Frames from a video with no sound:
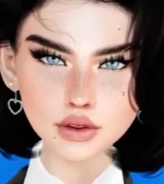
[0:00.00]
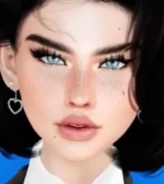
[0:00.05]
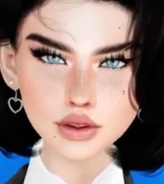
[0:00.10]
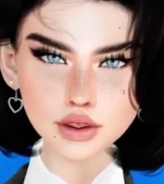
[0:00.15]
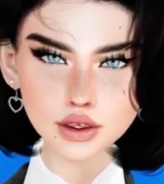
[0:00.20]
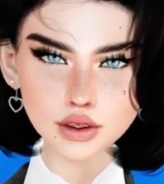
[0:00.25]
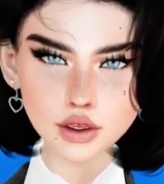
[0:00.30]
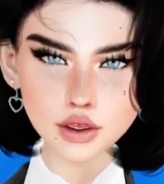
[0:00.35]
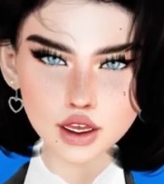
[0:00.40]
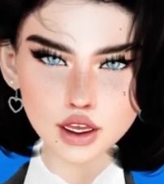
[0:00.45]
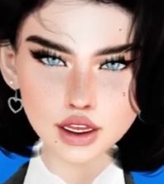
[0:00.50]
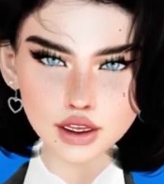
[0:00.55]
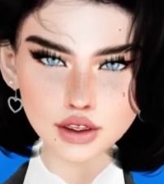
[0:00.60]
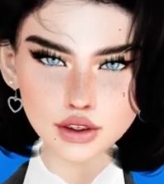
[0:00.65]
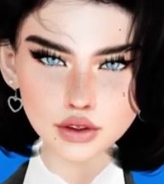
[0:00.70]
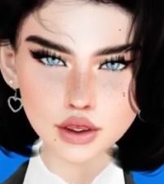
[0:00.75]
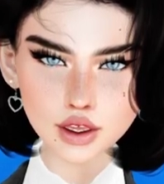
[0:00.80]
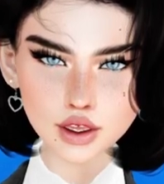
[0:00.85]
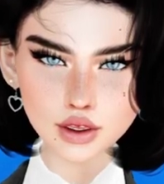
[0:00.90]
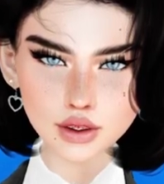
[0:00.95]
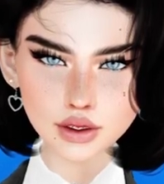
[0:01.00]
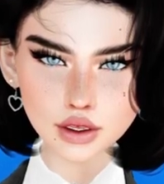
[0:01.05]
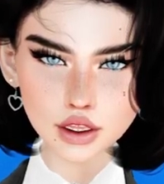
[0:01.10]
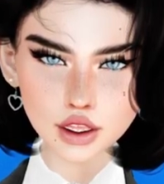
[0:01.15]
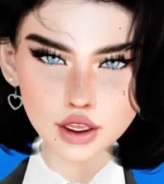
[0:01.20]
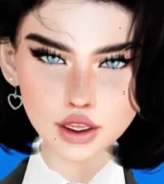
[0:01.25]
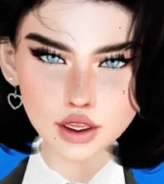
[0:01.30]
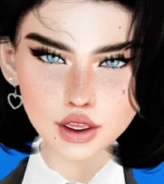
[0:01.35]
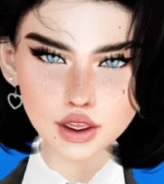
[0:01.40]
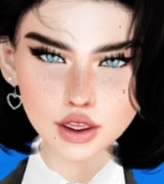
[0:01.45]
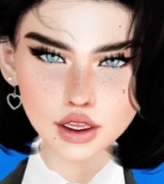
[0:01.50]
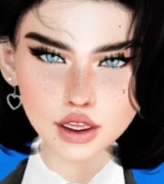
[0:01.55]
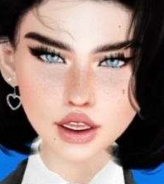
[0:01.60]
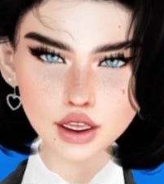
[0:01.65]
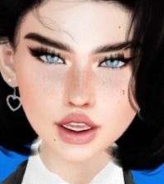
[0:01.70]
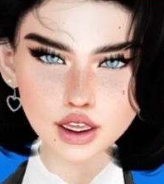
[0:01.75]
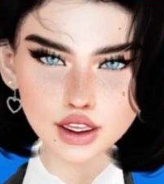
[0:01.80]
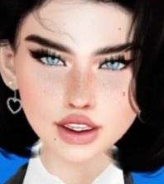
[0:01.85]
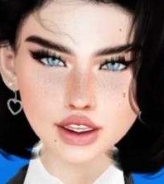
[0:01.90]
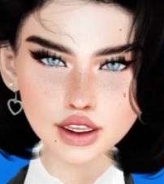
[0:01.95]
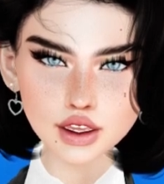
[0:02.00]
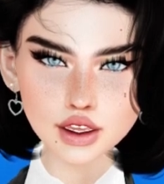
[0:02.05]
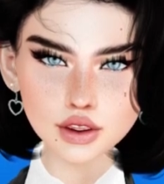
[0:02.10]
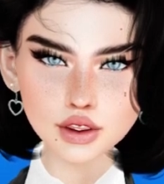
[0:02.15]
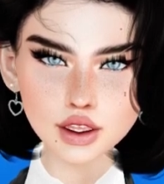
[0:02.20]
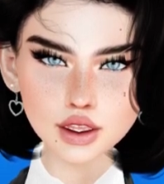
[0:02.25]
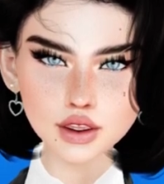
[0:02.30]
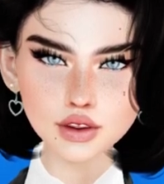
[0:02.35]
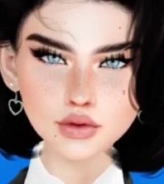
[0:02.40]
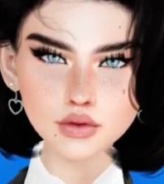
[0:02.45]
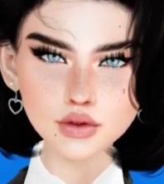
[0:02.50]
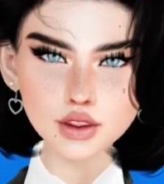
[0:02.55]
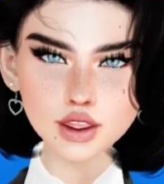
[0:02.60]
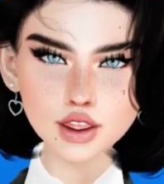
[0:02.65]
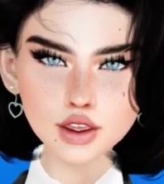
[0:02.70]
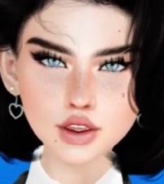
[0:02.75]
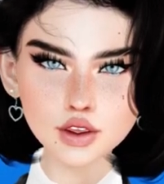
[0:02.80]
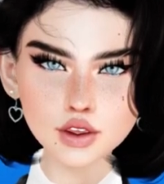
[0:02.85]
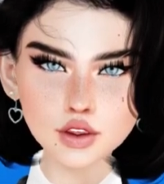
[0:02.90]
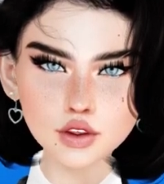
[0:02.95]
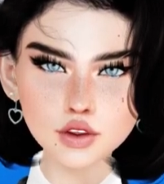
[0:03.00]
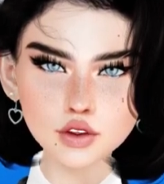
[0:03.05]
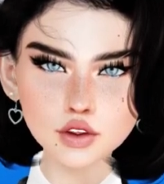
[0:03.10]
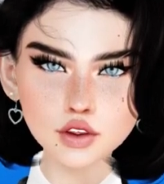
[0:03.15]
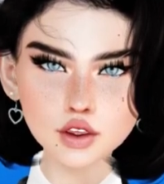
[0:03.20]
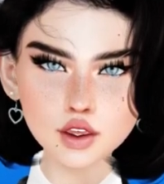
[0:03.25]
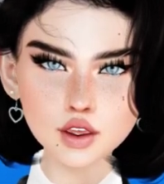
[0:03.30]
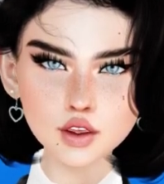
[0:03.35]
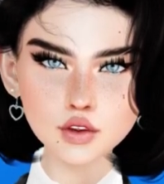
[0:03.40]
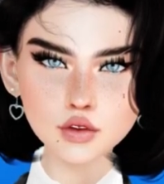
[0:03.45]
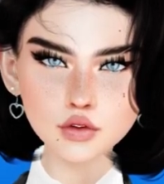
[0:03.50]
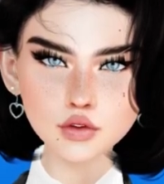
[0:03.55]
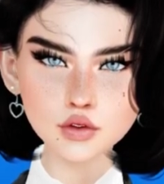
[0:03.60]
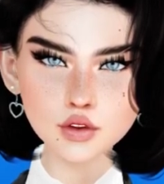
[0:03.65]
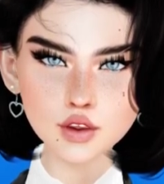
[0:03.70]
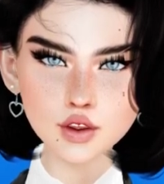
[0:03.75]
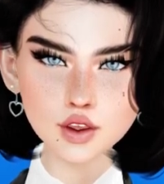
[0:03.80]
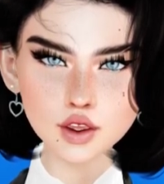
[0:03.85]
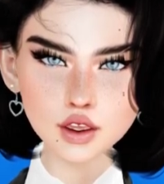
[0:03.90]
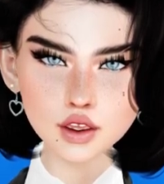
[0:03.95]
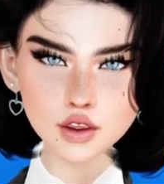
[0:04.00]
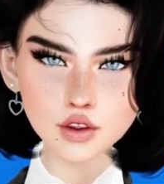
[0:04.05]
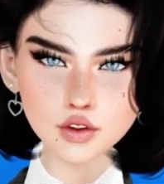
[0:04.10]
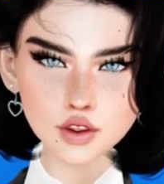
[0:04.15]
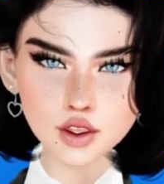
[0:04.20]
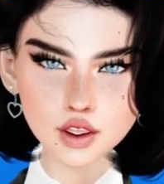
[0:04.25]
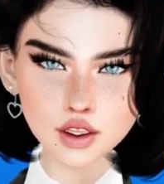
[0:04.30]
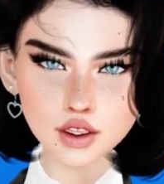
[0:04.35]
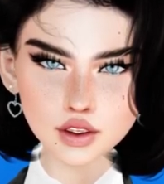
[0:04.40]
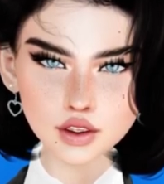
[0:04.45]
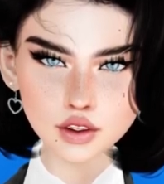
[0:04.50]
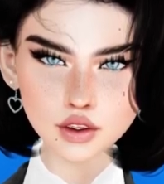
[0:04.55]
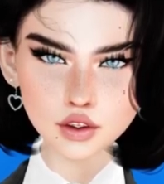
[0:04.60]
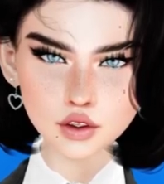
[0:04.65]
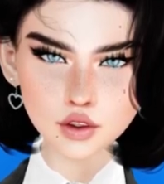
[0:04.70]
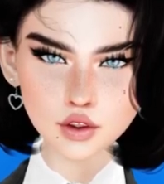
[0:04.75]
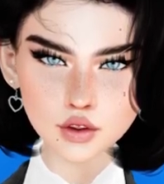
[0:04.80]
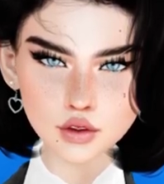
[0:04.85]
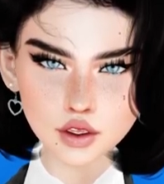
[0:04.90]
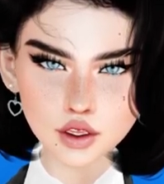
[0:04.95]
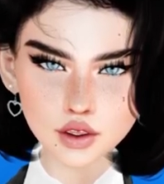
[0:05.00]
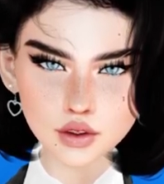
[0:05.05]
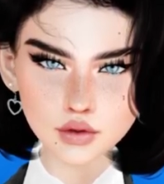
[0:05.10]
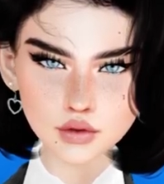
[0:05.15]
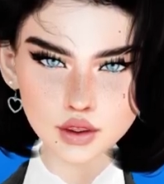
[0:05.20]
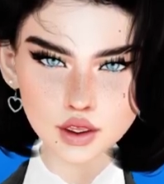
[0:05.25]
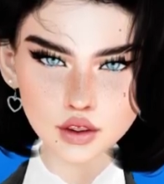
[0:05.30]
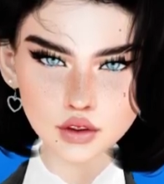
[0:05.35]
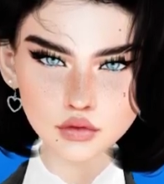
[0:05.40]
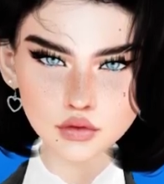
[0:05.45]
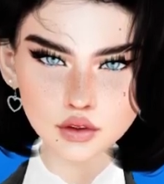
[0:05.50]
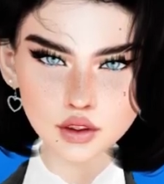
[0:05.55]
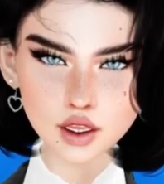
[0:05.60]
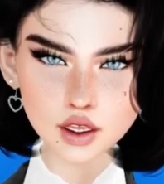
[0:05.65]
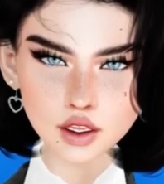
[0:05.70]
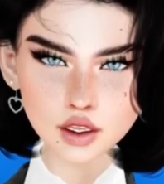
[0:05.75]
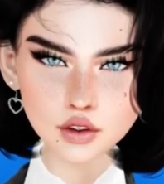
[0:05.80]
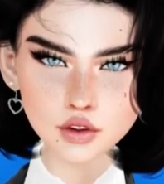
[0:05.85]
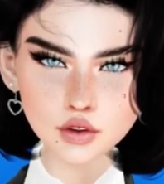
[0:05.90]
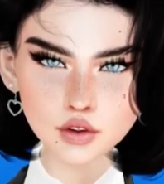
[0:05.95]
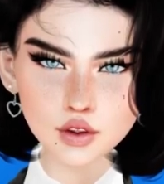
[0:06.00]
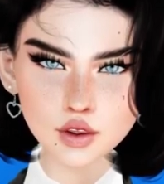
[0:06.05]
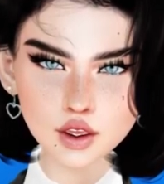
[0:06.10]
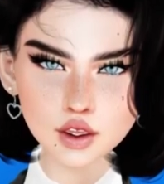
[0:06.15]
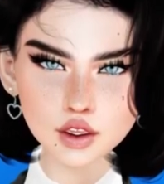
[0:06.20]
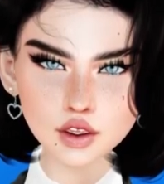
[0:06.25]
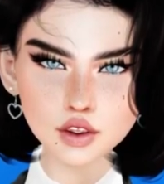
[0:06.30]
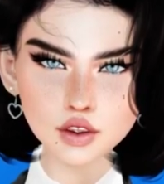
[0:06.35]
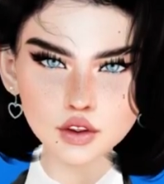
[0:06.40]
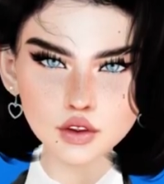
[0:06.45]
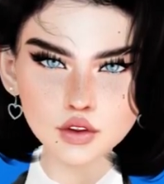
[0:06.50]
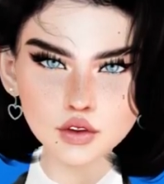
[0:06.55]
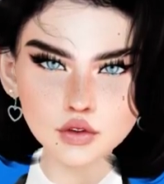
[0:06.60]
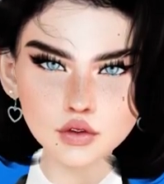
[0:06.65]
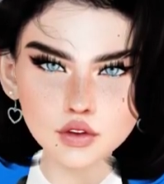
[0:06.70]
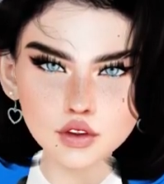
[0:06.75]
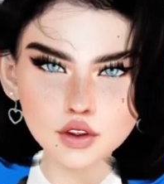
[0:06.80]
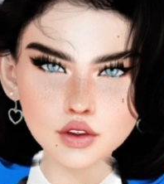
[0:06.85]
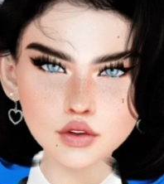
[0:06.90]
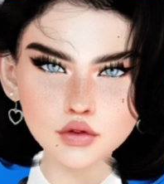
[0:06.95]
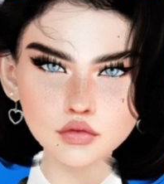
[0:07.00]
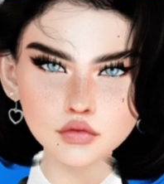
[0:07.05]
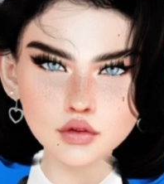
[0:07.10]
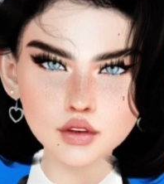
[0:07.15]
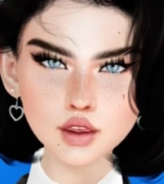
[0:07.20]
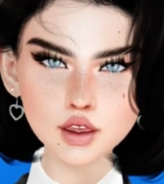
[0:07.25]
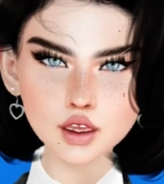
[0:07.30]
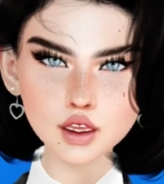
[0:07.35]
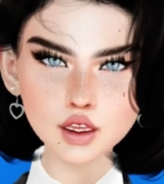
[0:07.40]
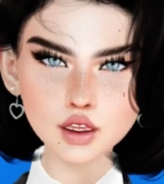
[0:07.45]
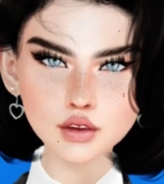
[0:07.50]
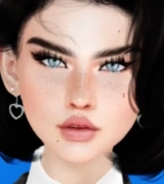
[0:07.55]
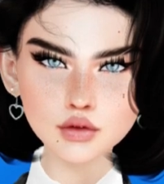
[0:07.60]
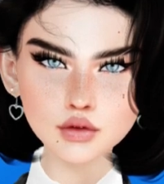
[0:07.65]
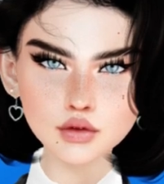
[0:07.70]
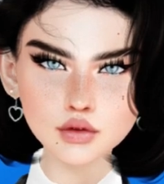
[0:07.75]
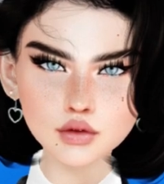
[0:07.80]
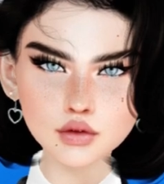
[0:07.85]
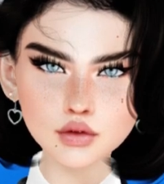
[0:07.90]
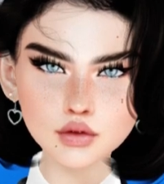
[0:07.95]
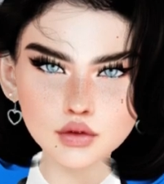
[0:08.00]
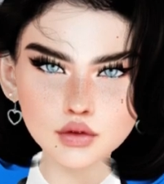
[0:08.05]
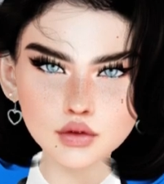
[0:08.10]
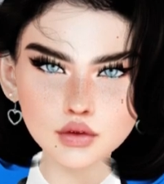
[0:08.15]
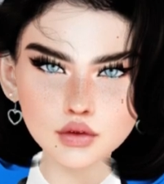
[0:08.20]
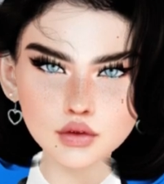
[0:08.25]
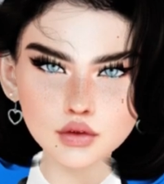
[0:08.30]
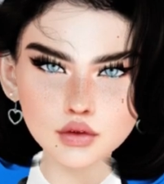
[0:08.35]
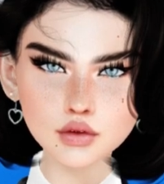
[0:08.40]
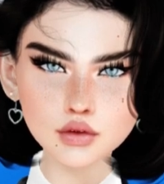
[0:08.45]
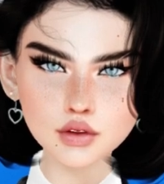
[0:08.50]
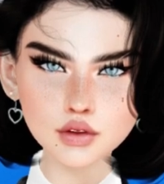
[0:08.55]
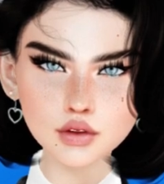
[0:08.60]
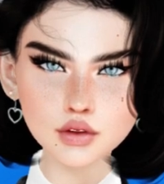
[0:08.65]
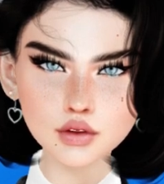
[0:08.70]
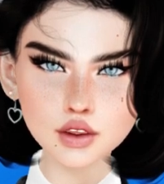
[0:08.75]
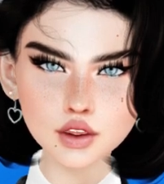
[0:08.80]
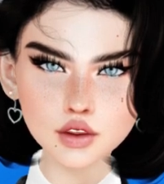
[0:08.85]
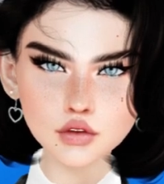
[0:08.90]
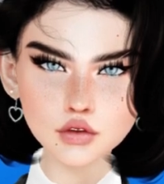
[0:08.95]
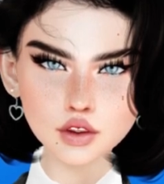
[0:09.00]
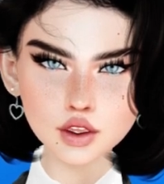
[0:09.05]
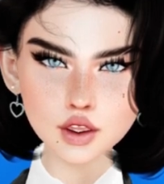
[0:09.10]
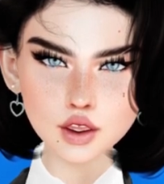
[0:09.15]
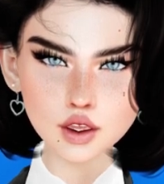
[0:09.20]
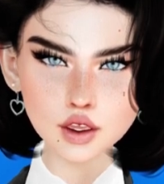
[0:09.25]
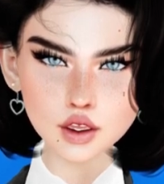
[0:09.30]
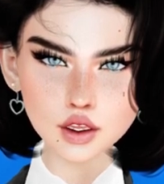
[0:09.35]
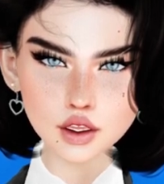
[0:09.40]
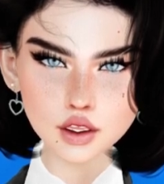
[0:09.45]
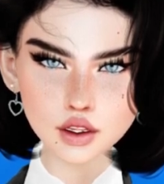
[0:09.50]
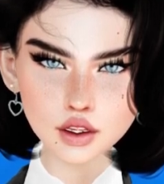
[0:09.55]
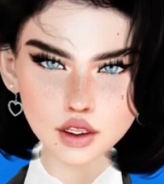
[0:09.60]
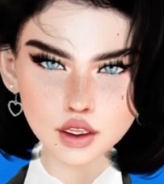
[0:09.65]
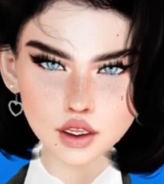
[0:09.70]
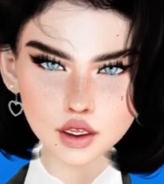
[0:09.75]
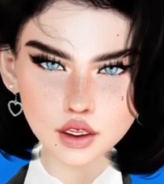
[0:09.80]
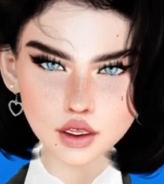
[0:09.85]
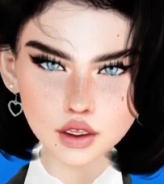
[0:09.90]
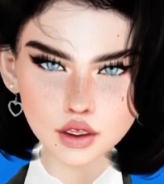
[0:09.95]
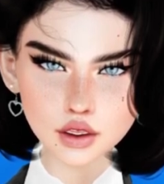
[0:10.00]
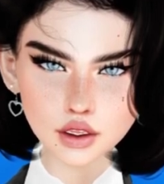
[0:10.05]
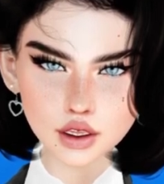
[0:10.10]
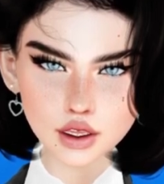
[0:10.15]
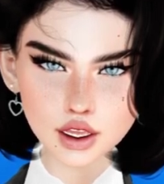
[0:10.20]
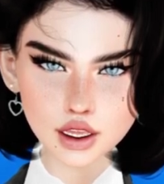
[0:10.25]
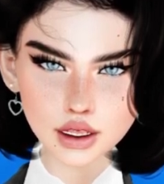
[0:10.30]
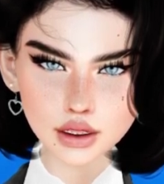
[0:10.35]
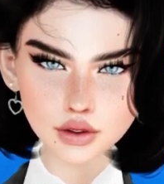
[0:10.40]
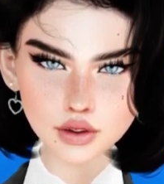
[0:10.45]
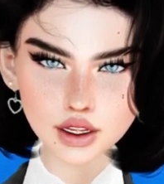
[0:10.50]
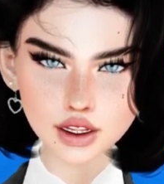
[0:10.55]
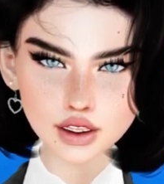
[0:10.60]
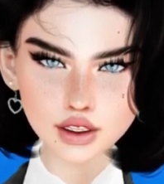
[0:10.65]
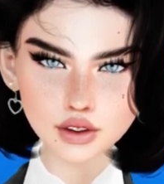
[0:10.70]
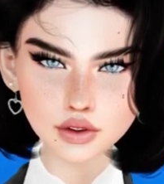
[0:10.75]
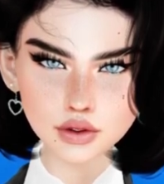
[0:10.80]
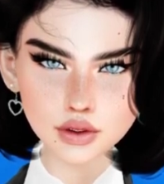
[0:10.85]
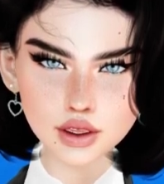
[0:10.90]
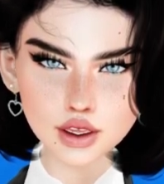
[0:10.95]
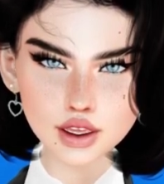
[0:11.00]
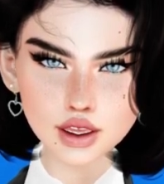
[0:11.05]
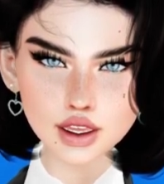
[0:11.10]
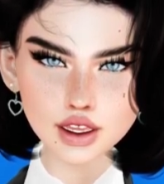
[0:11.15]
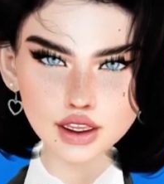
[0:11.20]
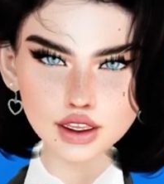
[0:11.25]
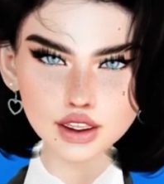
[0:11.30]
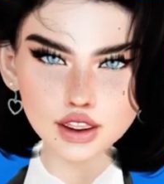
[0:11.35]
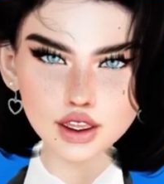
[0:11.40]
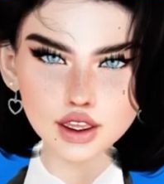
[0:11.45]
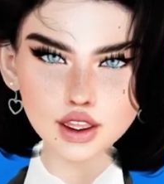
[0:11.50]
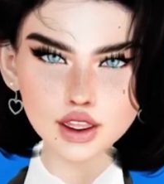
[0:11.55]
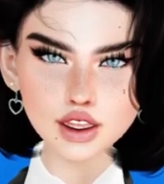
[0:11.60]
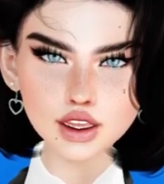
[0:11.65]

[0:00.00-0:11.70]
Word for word: Additionally, WebRTC Voice has been enabled for mobile users, allowing voice communication in designated regions. The build also features enhanced avatar movement